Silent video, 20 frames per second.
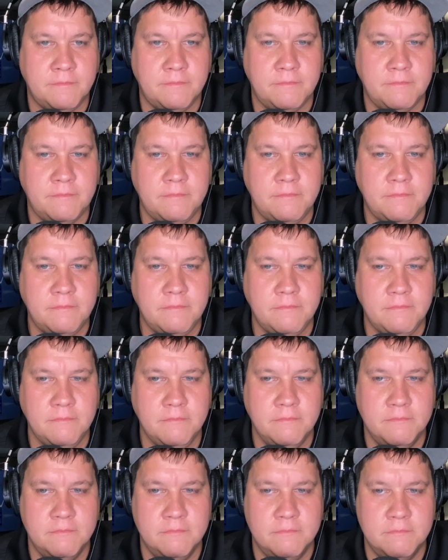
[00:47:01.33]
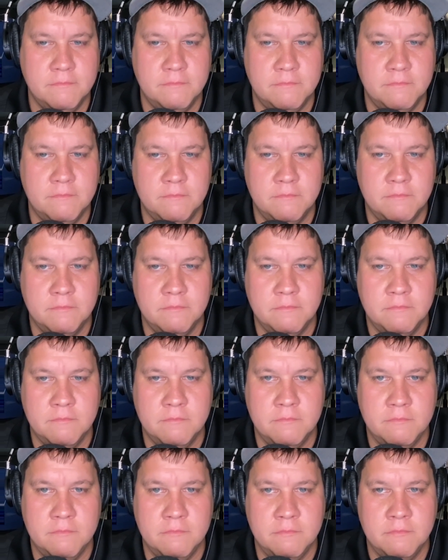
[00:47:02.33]

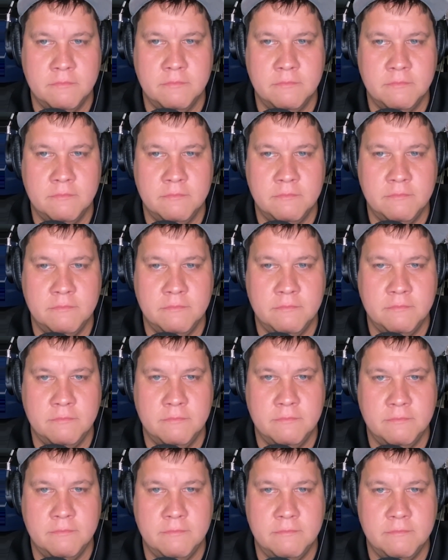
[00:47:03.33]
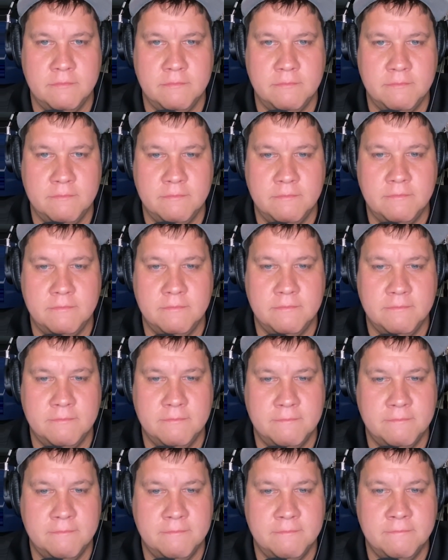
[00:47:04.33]

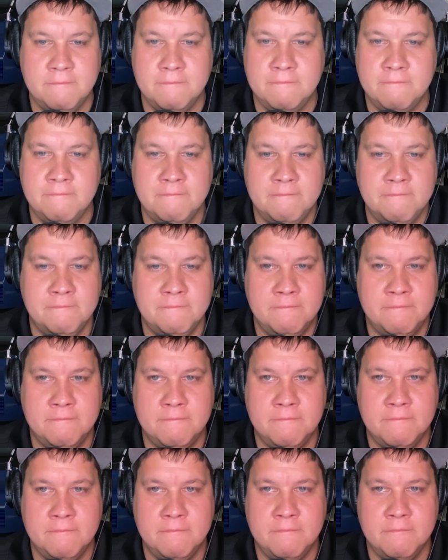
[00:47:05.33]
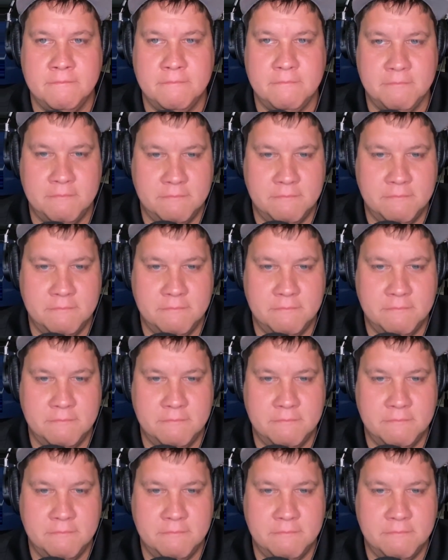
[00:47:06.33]
This person isn't speaking.